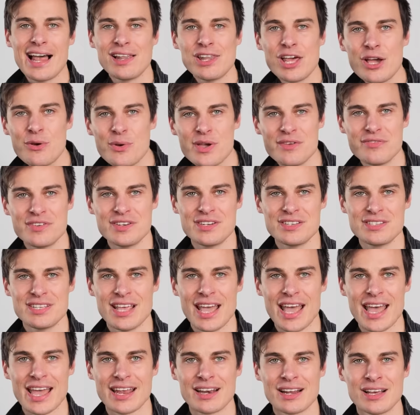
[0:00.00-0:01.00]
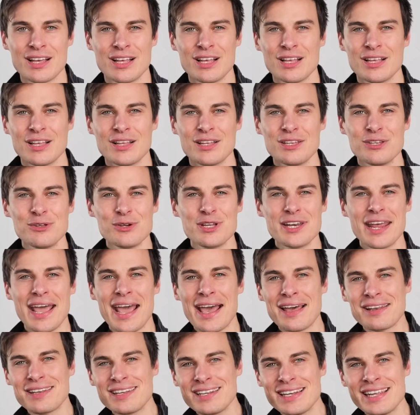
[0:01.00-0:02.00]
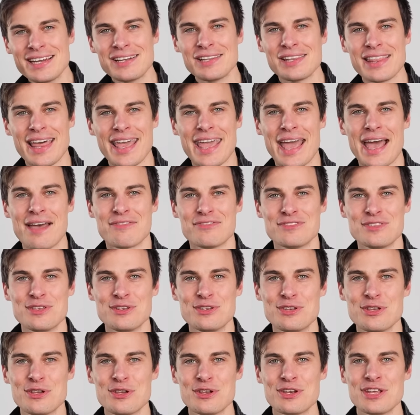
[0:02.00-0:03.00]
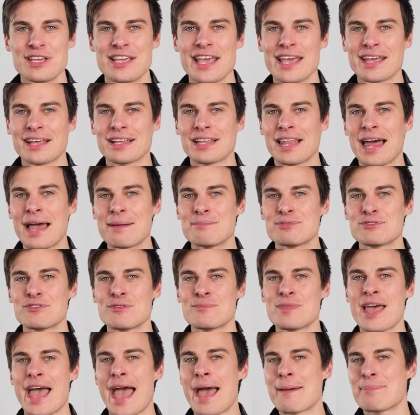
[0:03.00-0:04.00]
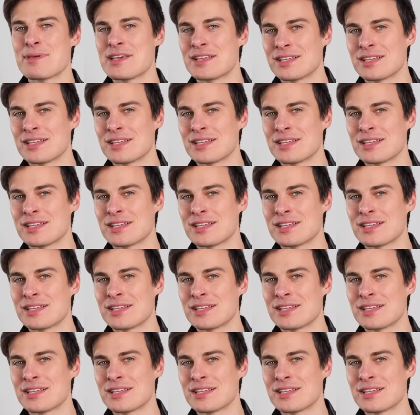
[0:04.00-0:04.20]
how low effort is that? Look at how little they have to do to get claps from the happy